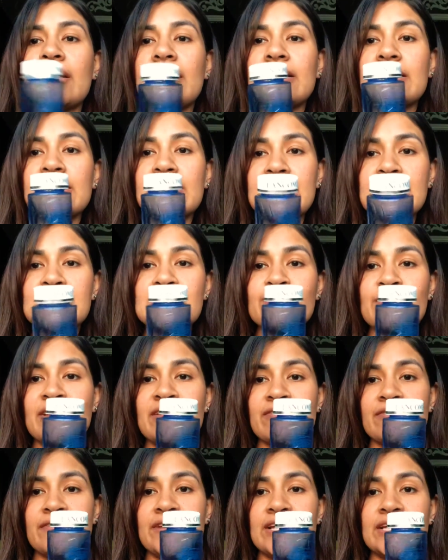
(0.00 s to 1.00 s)
cleanse my
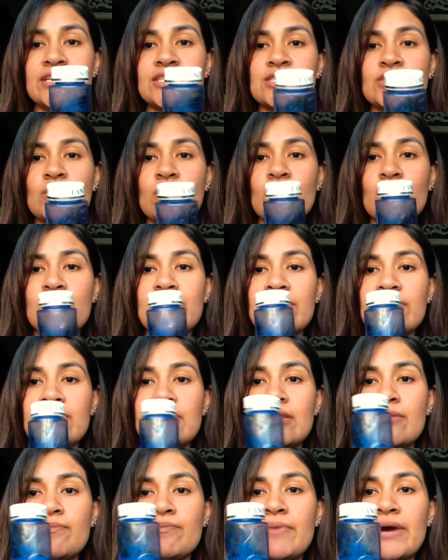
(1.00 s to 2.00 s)
face with
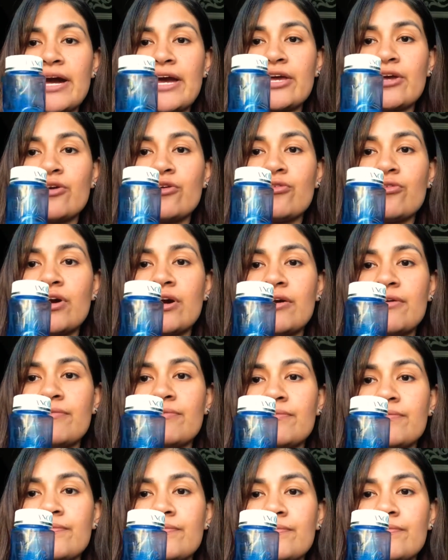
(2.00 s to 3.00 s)
the Bio
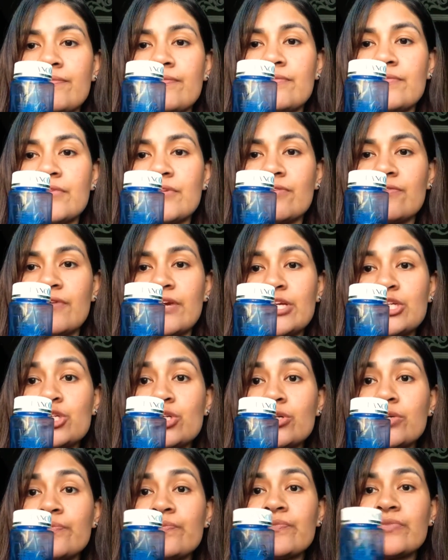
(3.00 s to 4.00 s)
um,
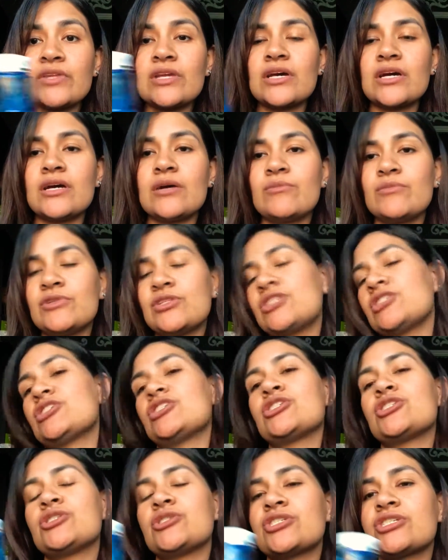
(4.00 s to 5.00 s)
Facial. Um, this
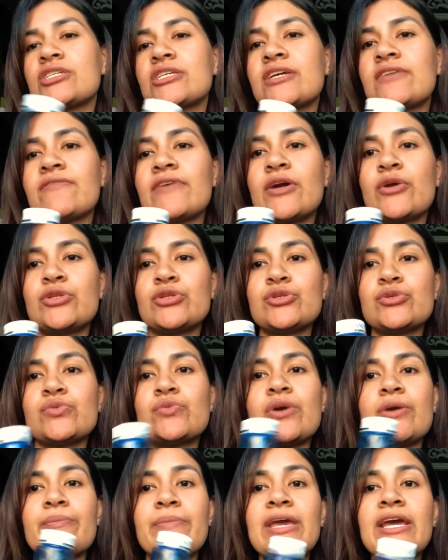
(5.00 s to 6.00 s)
is usually if I do
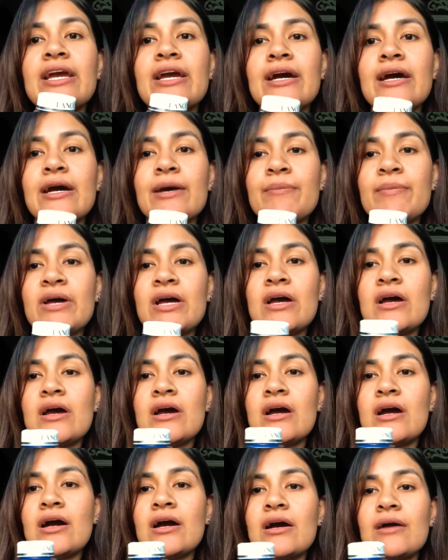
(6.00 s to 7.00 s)
wear makeup.
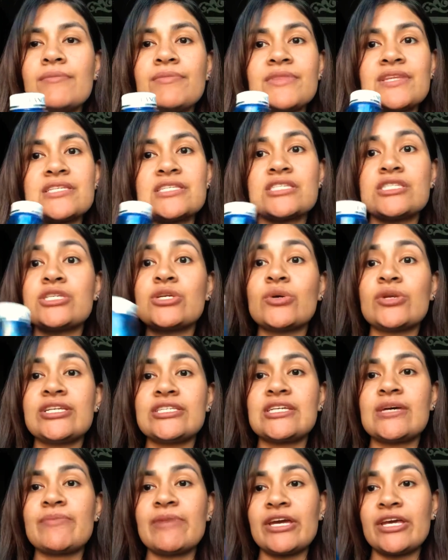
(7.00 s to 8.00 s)
Um, this is the
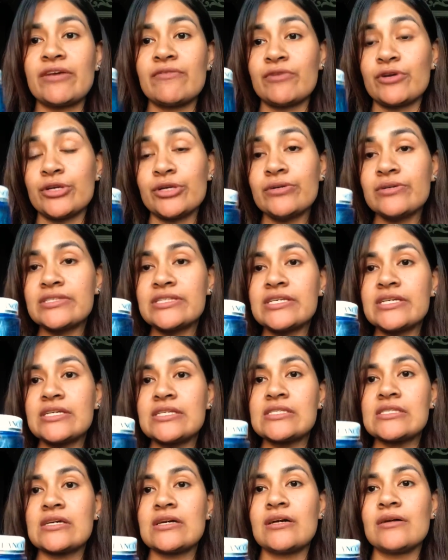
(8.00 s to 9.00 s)
only time I ever use
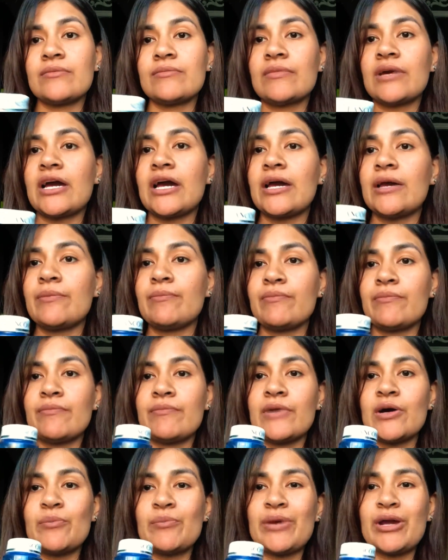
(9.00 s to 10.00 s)
this. Um,
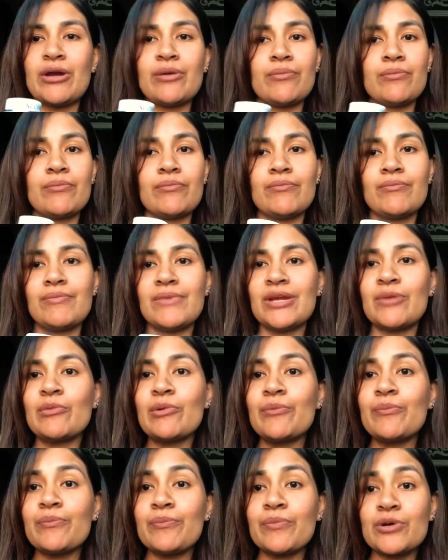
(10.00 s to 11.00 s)
I'm a bare
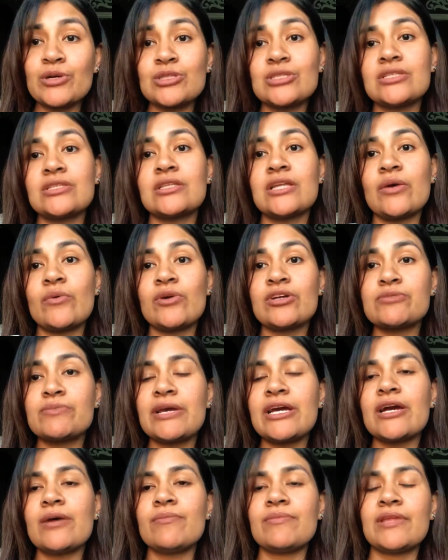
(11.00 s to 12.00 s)
minimum person that wears
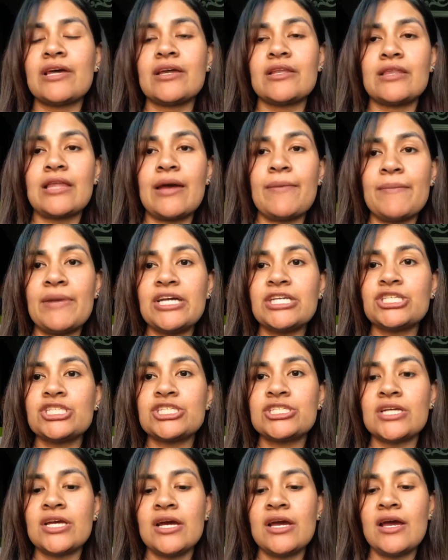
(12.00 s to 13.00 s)
makeup, not that
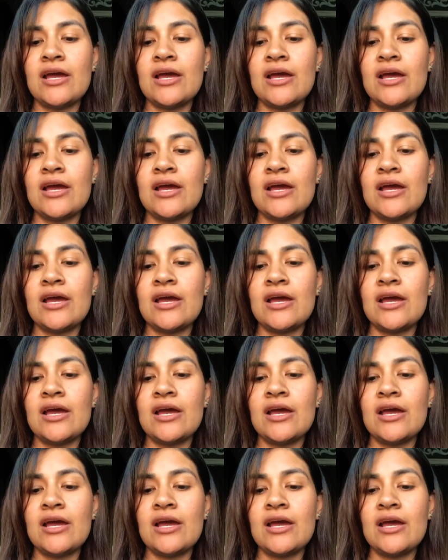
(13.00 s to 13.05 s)
much.